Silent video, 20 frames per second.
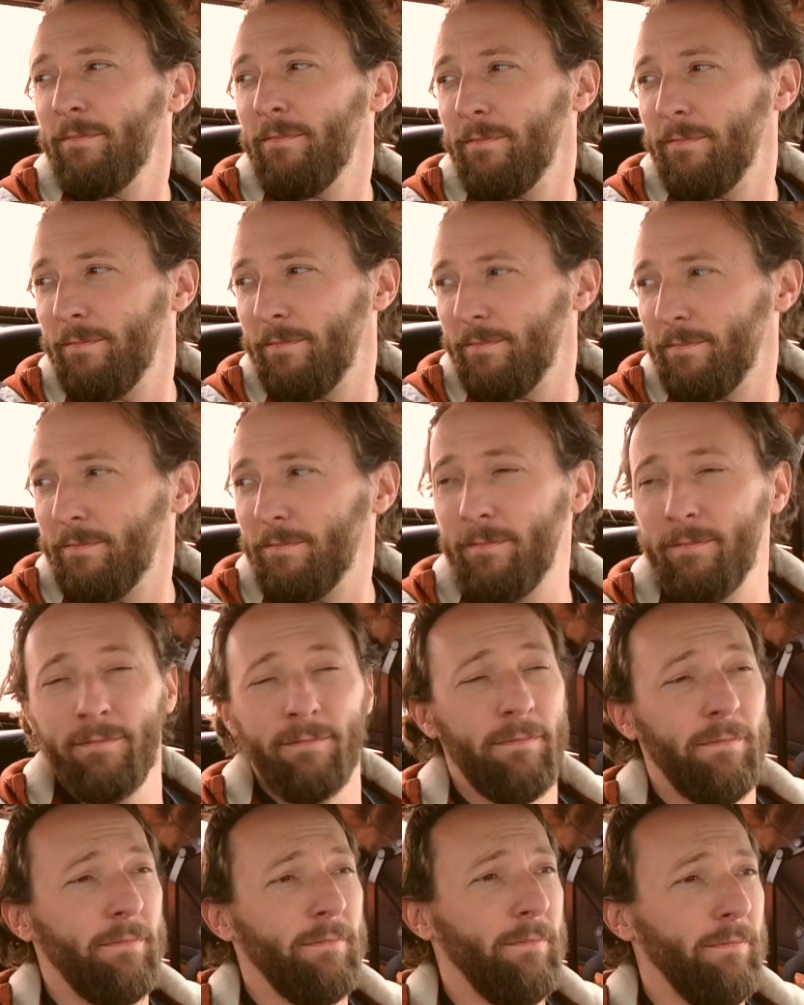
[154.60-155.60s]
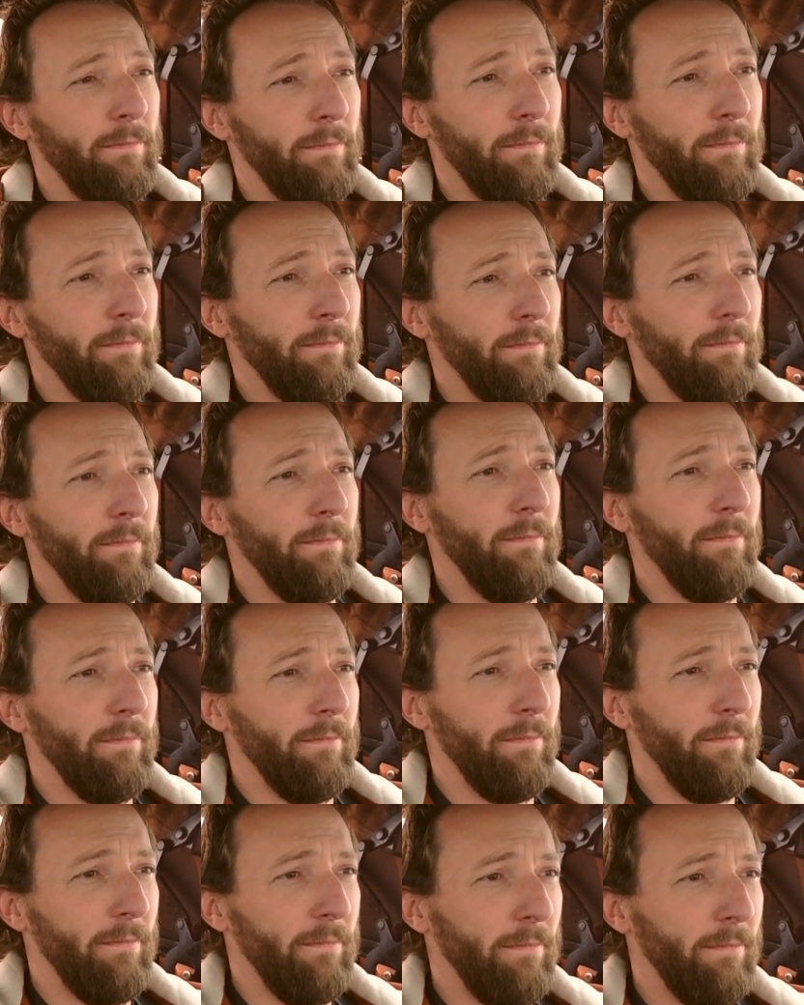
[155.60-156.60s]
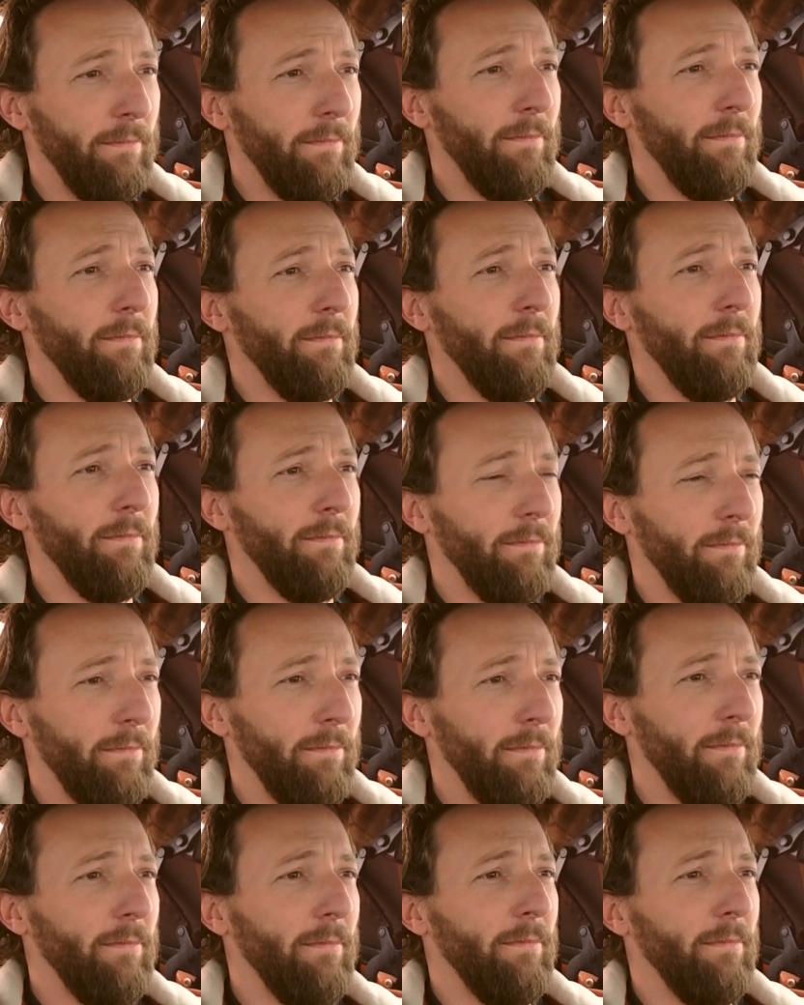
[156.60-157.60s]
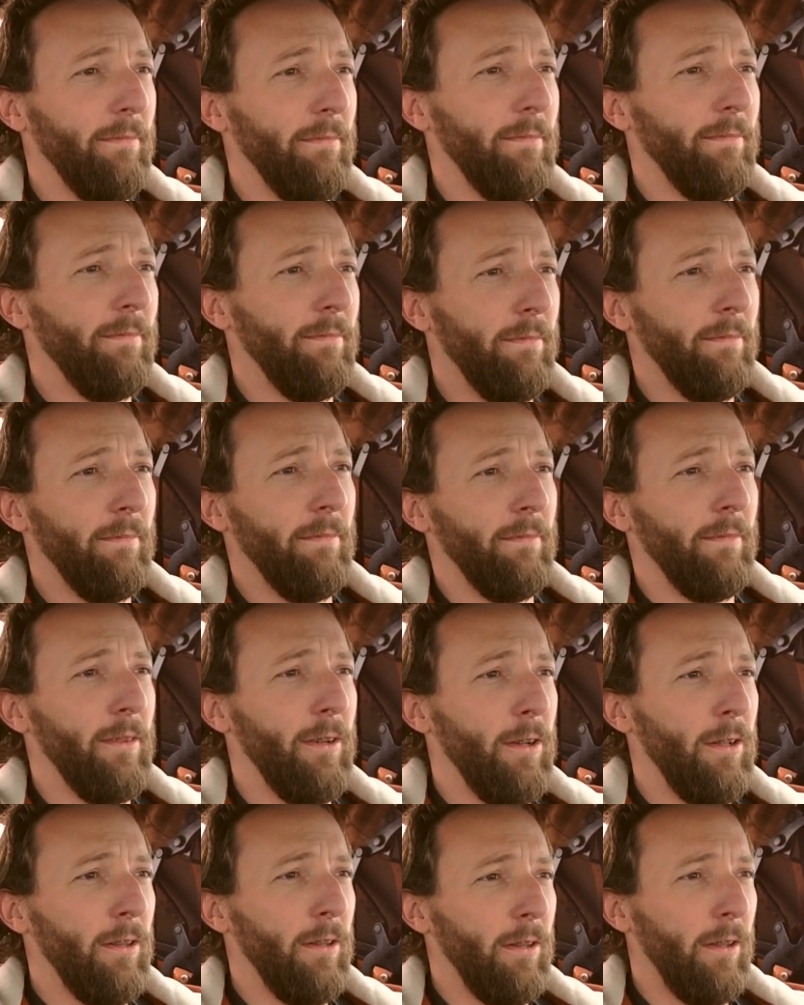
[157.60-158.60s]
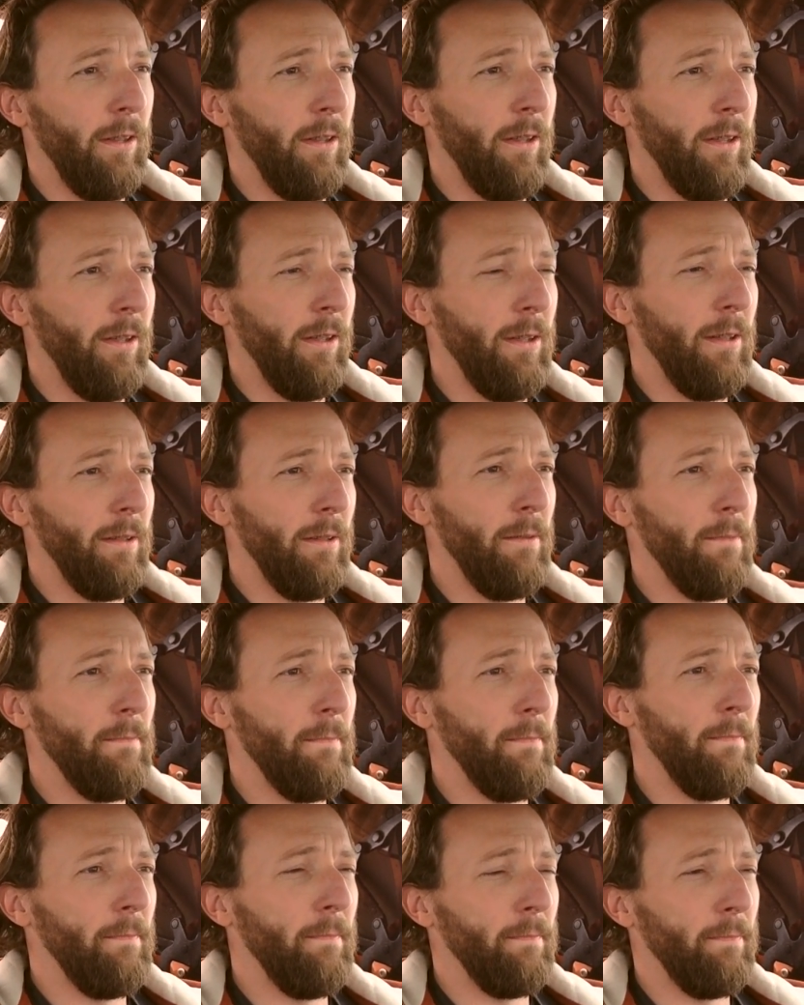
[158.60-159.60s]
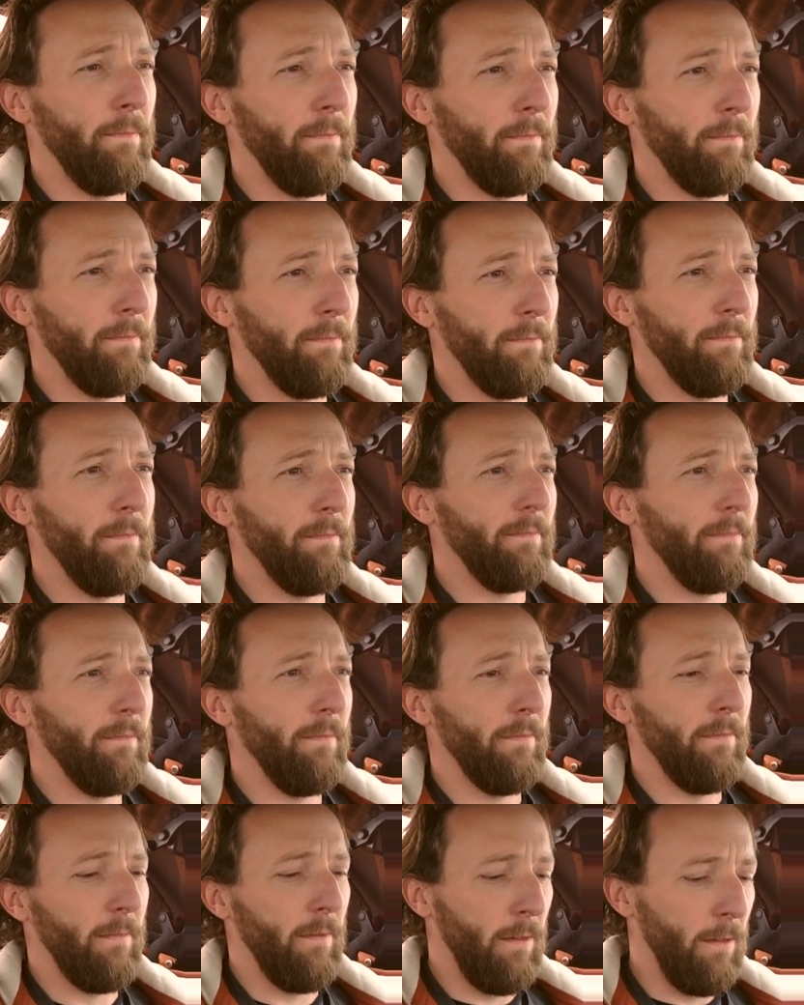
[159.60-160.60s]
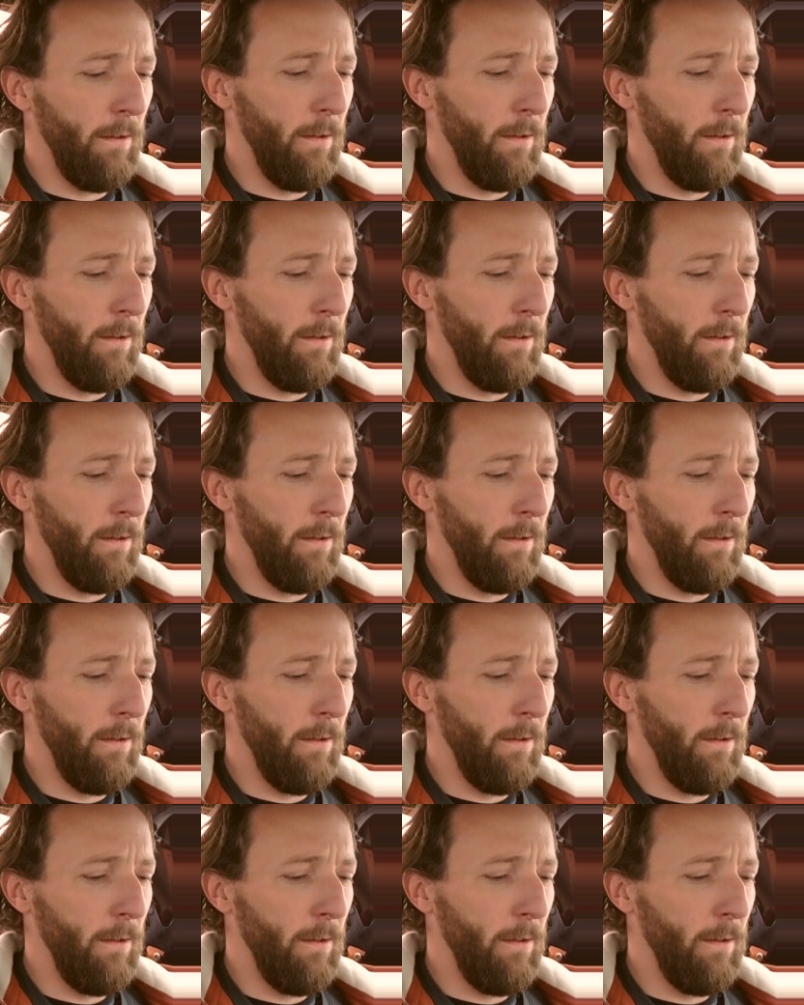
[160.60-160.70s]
The person shown says nothing.